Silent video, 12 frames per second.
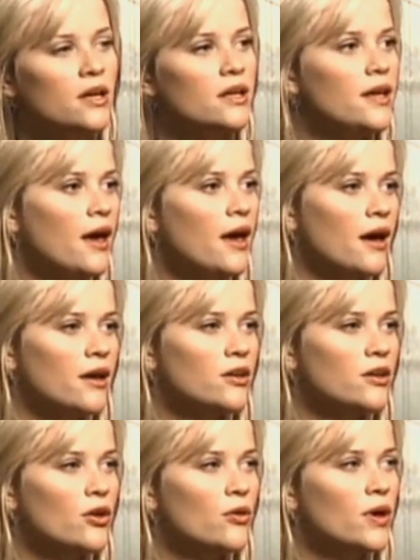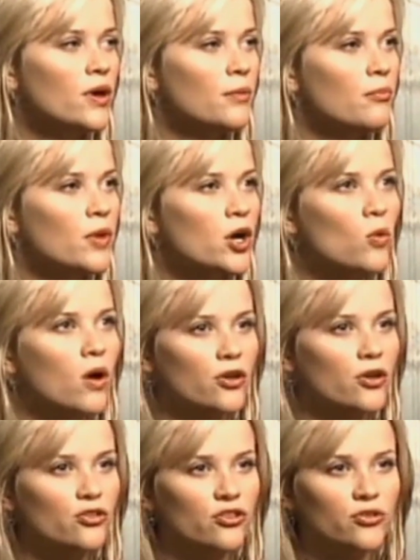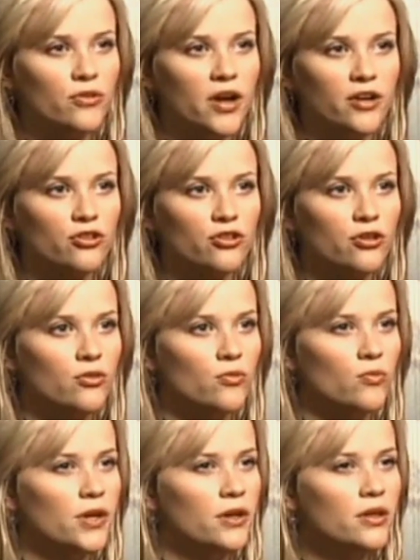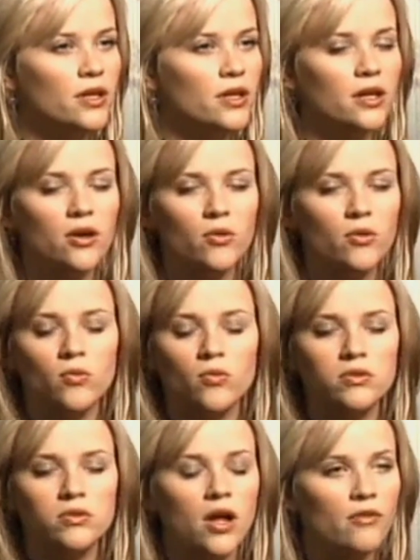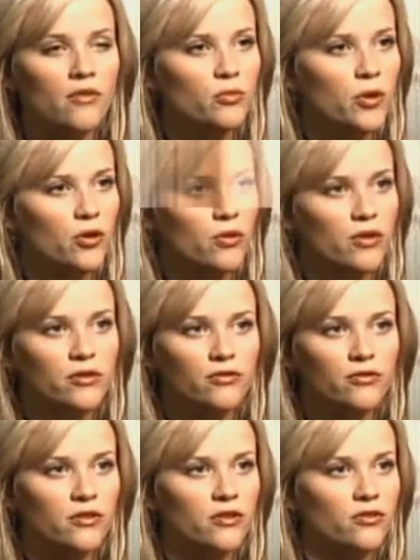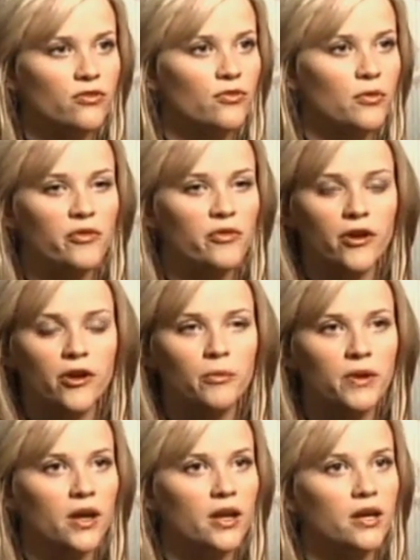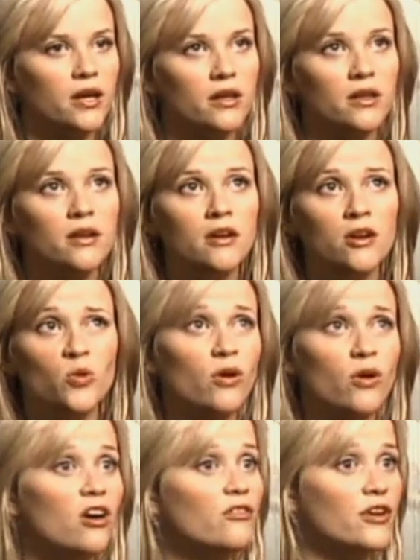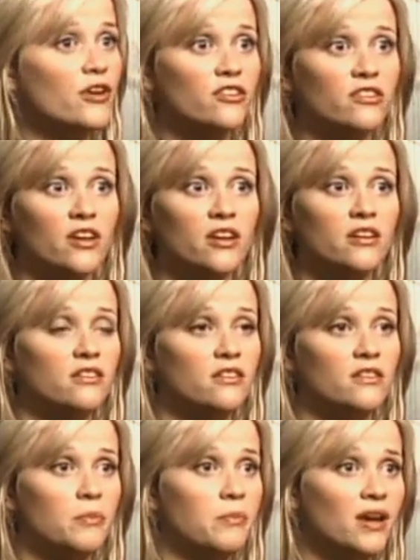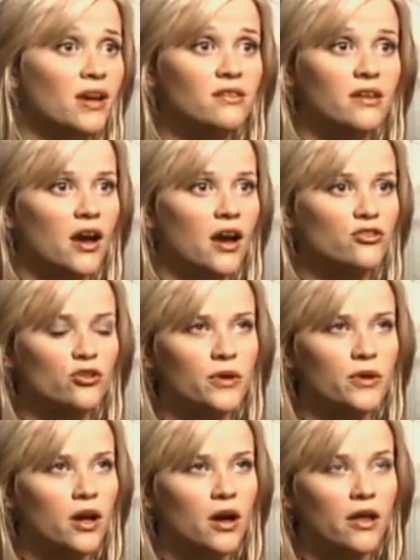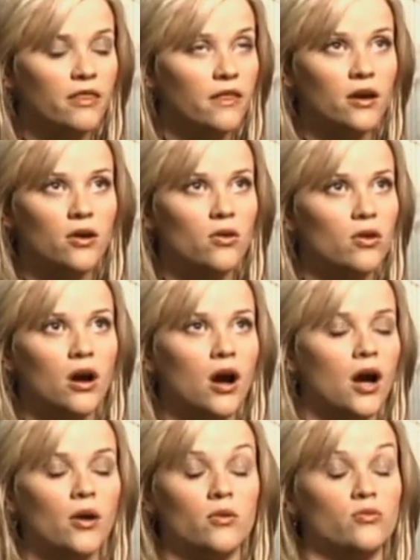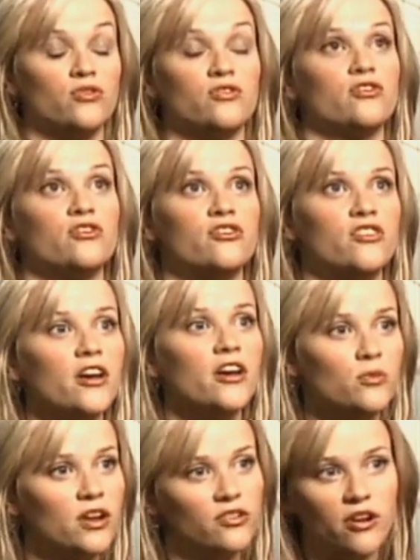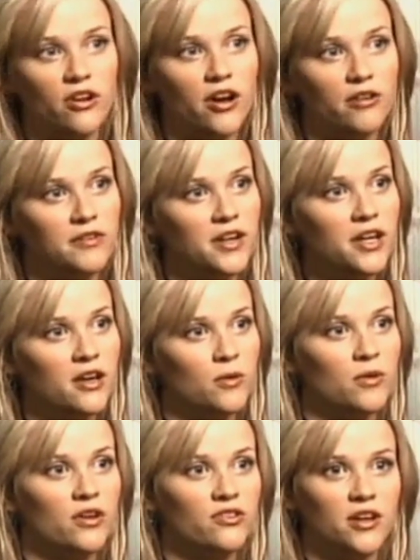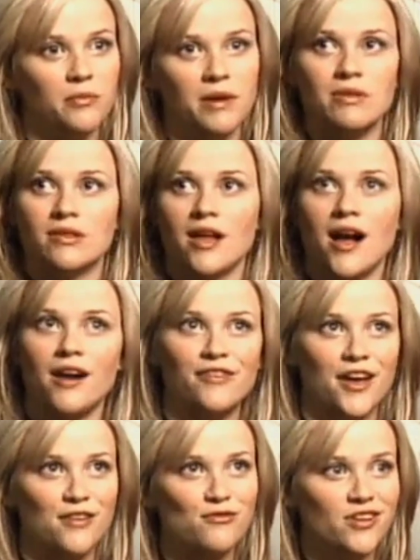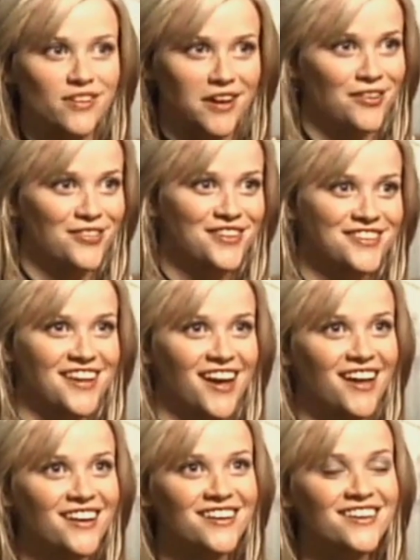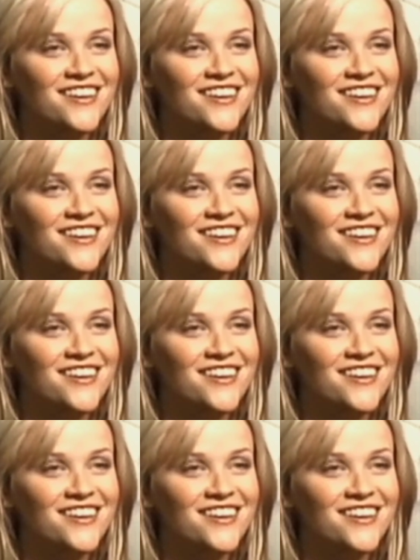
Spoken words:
Yeah, you know, Mark Waters, the director, really loved Mark Ruffalo for this from the very beginning, and we were all very excited because he's an amazing actor, but I think I was stunned when I saw how funny he was, and he made me laugh every day on the set, and